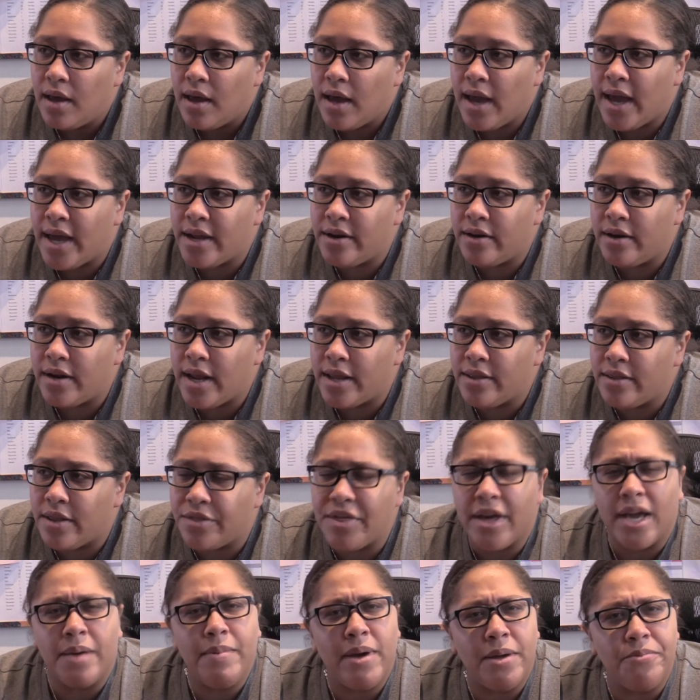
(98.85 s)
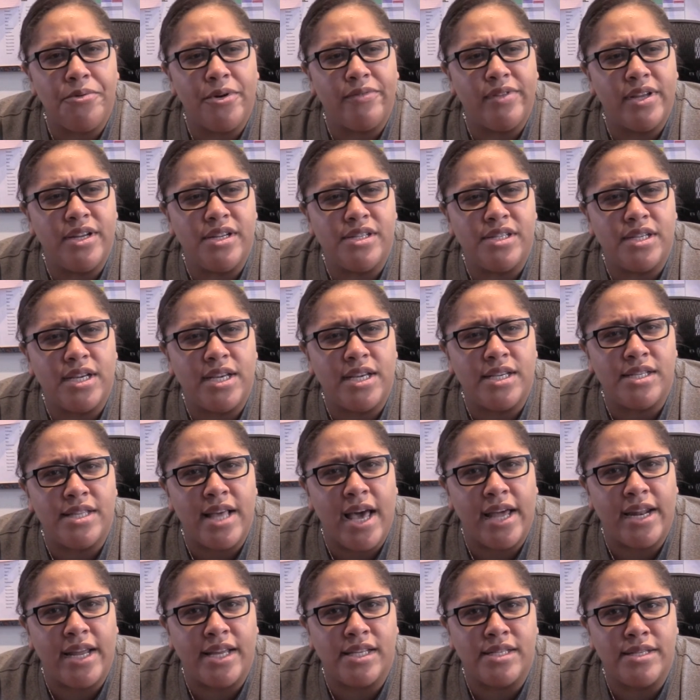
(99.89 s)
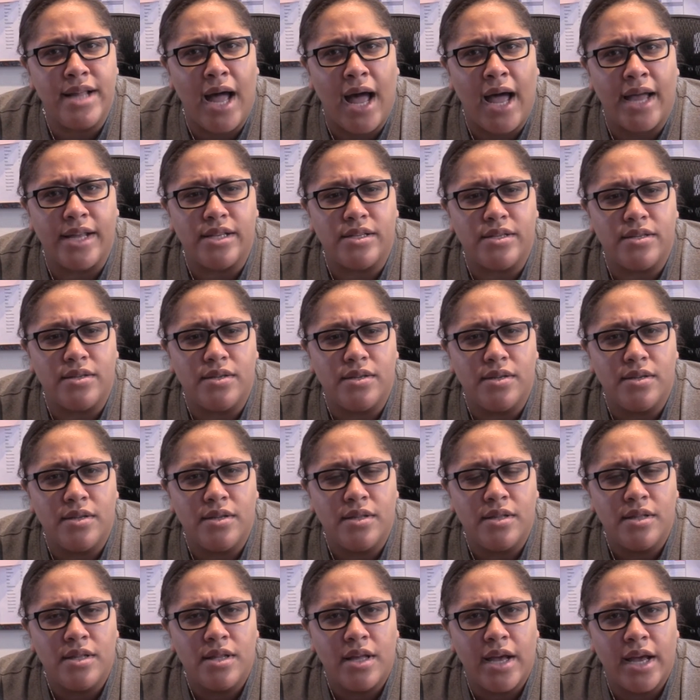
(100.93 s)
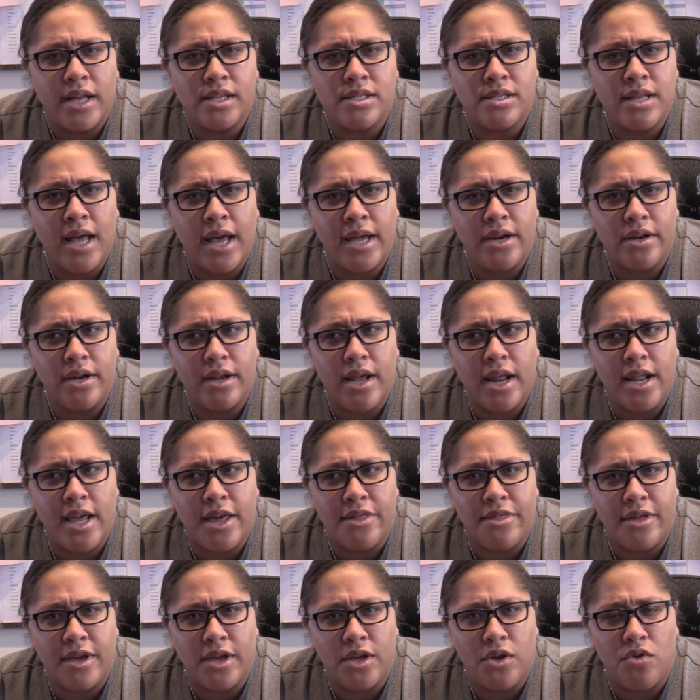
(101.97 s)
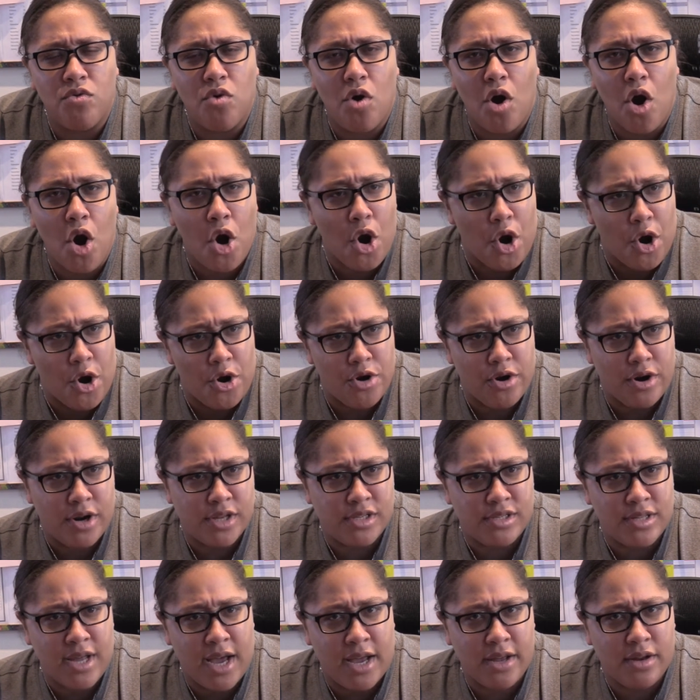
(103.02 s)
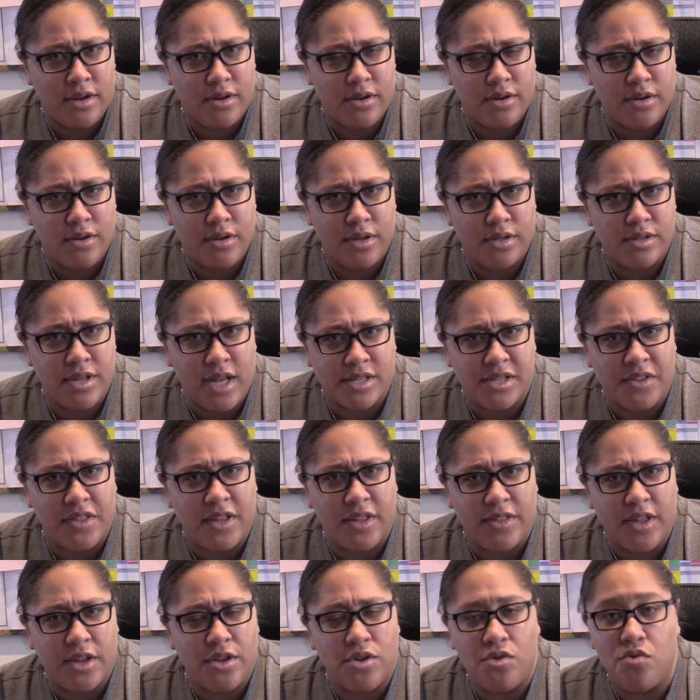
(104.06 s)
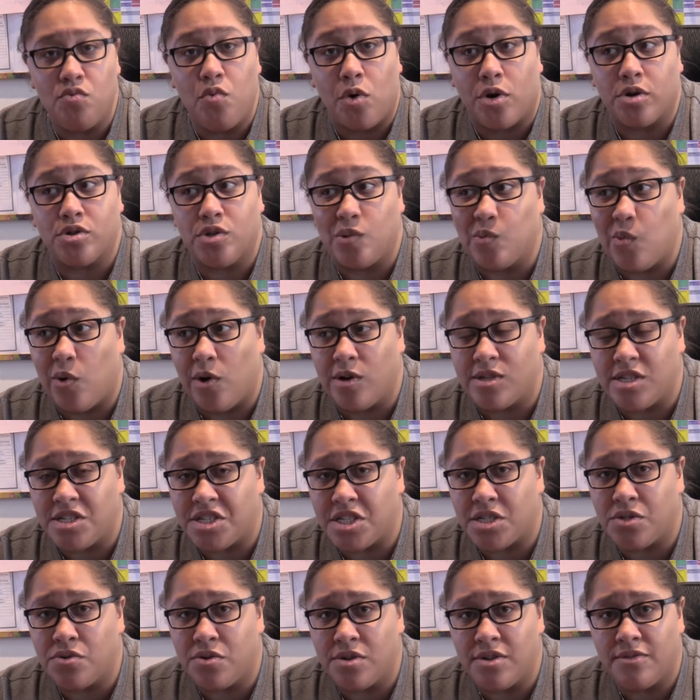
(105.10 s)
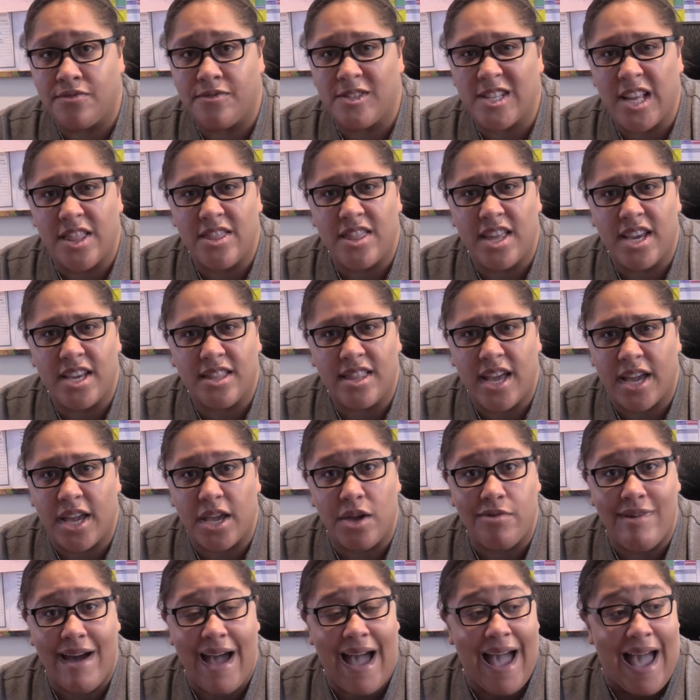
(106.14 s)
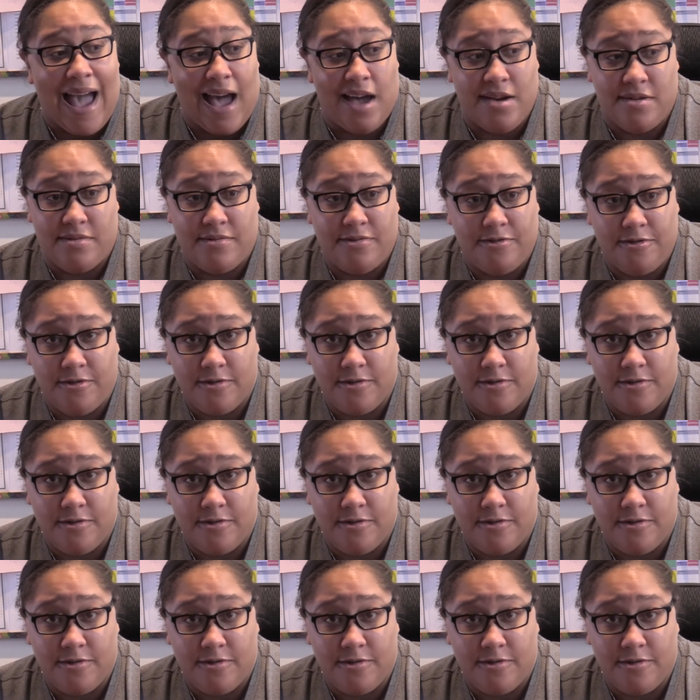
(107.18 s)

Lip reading: And the thing about privilege is that it's not anything you earn. It's not something that you work towards. It's just sort of something that you have.